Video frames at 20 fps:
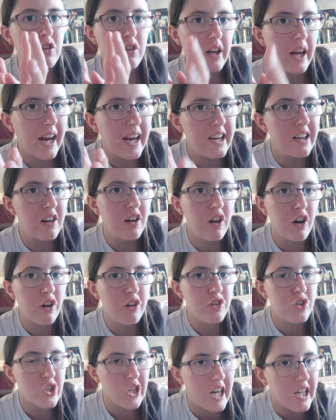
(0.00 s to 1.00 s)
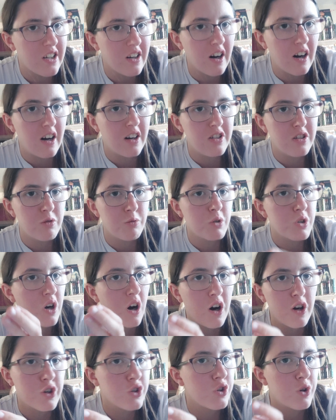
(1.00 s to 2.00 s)
hey look, check us, we
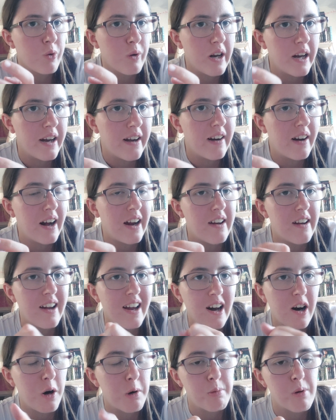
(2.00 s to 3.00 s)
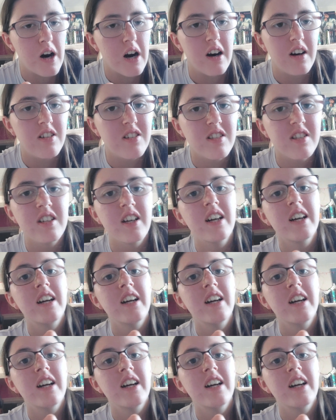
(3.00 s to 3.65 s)
can't do it, like help us.